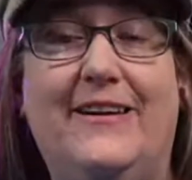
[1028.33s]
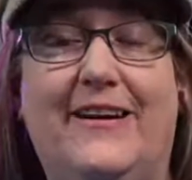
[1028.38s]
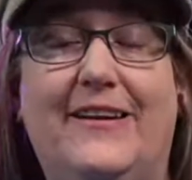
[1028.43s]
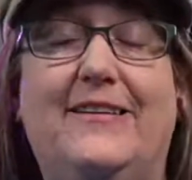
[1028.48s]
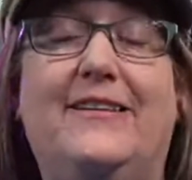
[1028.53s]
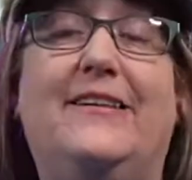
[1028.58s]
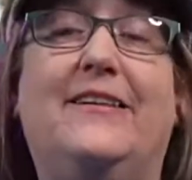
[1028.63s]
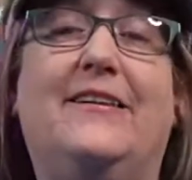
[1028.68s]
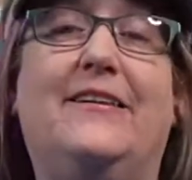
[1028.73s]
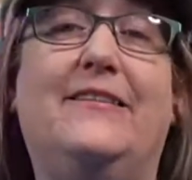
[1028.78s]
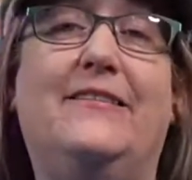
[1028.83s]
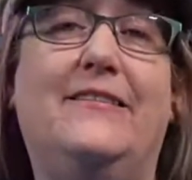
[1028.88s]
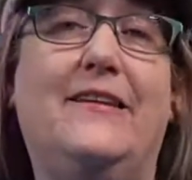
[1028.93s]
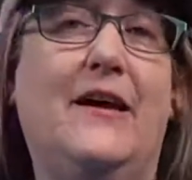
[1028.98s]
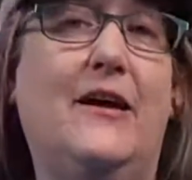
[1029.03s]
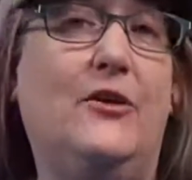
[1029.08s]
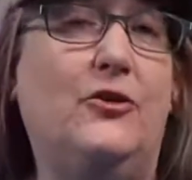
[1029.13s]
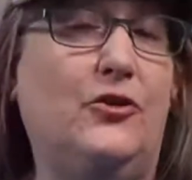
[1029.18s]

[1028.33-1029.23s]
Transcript: ideas.